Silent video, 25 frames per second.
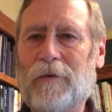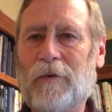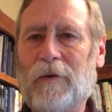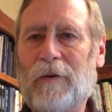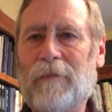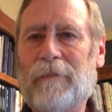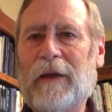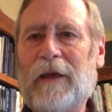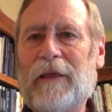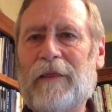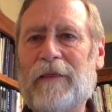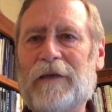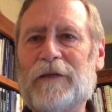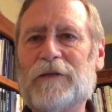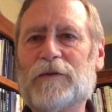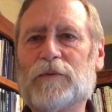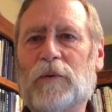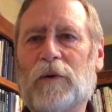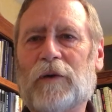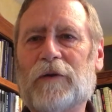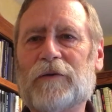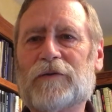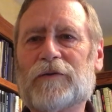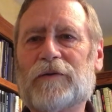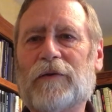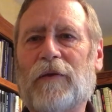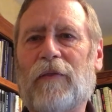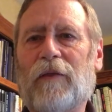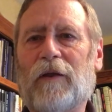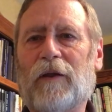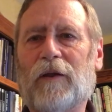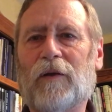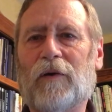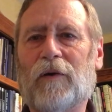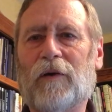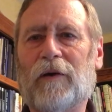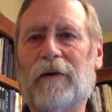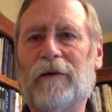Well, may these words from the
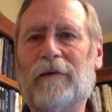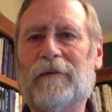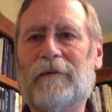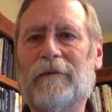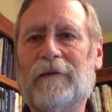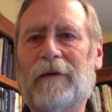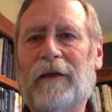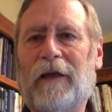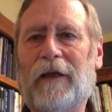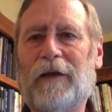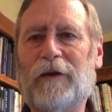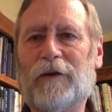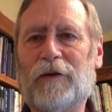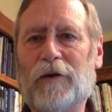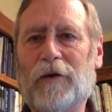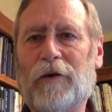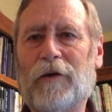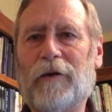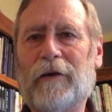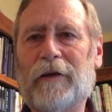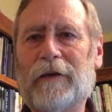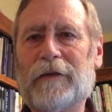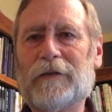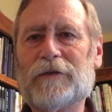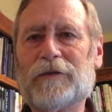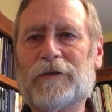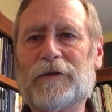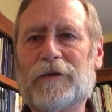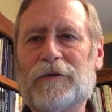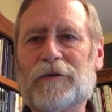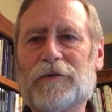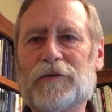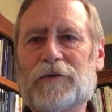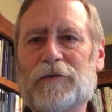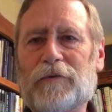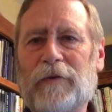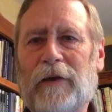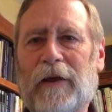Lord encourage,
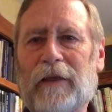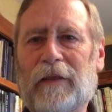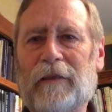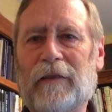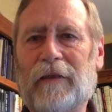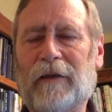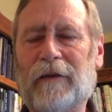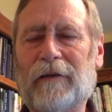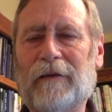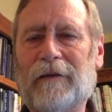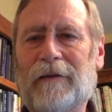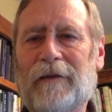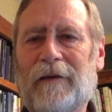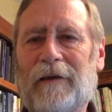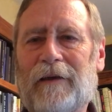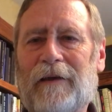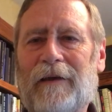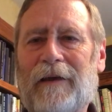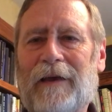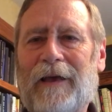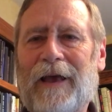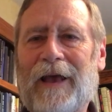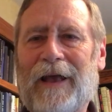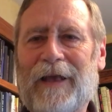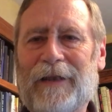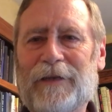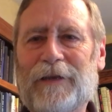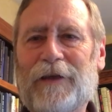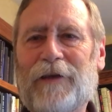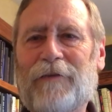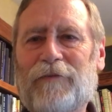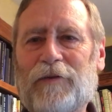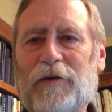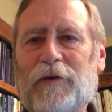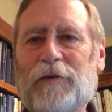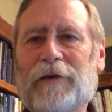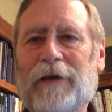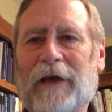strengthen, and
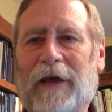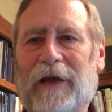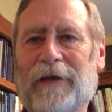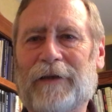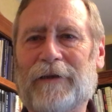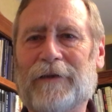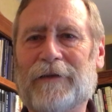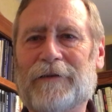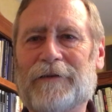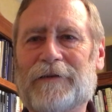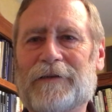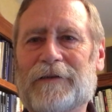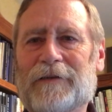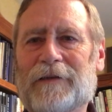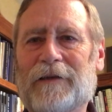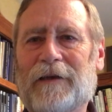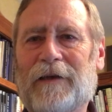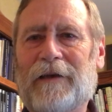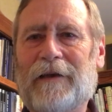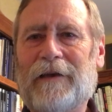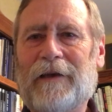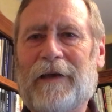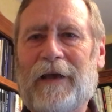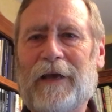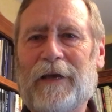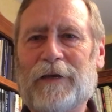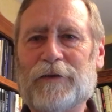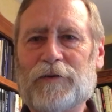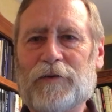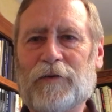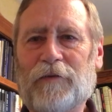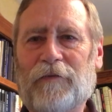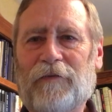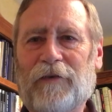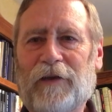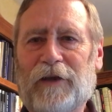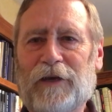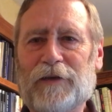give you guidance as
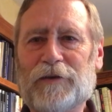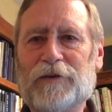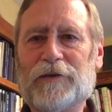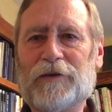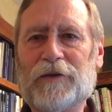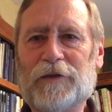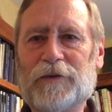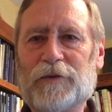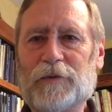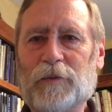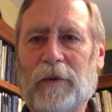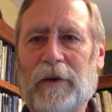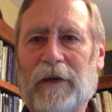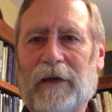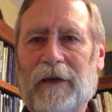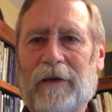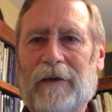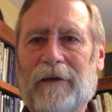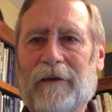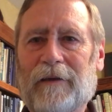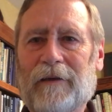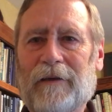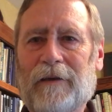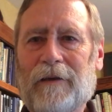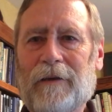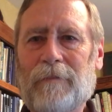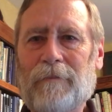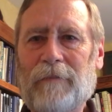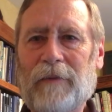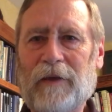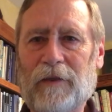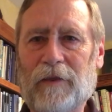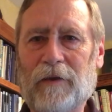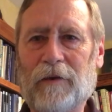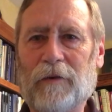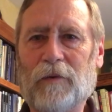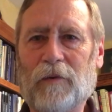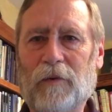you finish this week.
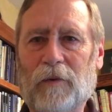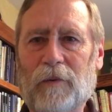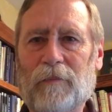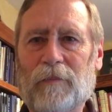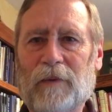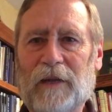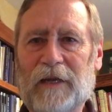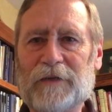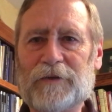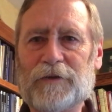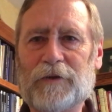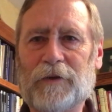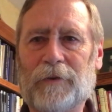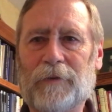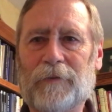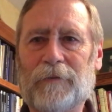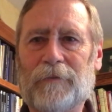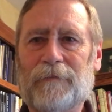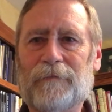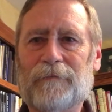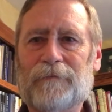May the Lord bless you.